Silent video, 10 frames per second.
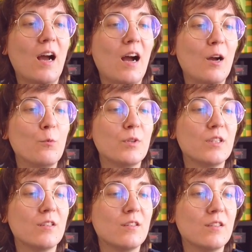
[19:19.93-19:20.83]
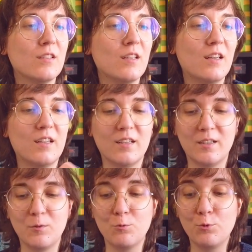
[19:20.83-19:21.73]
I will
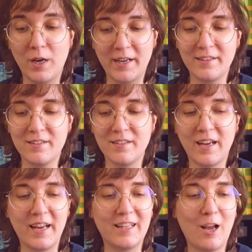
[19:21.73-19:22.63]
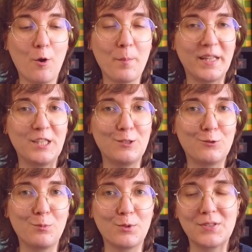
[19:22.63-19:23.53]
write and how many
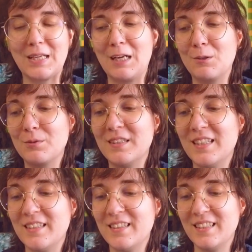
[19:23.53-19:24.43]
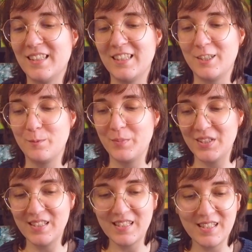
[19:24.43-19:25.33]
notebooks I'll need in a year.
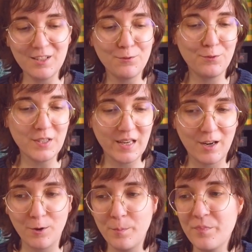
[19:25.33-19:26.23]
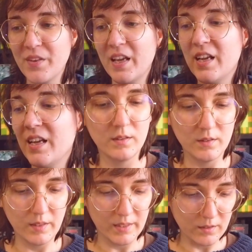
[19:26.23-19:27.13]
But this is it for now.
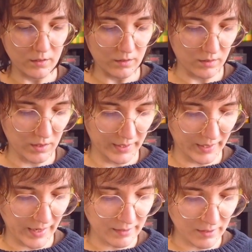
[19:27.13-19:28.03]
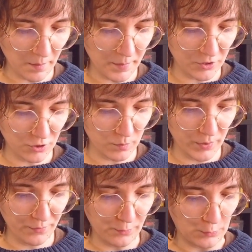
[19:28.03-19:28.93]
Then, like as I mentioned
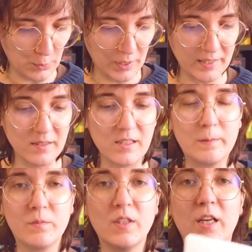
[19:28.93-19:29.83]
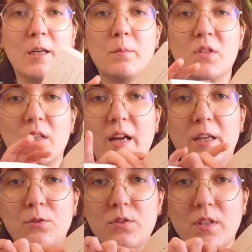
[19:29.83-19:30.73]
before, I sometimes
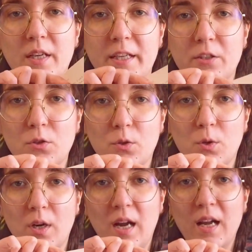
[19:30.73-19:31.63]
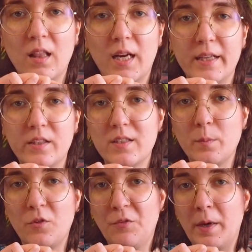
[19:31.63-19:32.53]
annotate or highlight
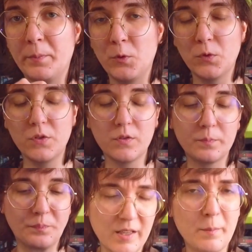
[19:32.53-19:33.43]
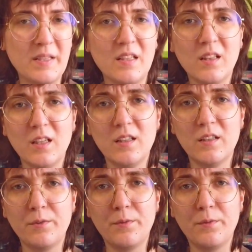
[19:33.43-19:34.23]
some of my books. Basically,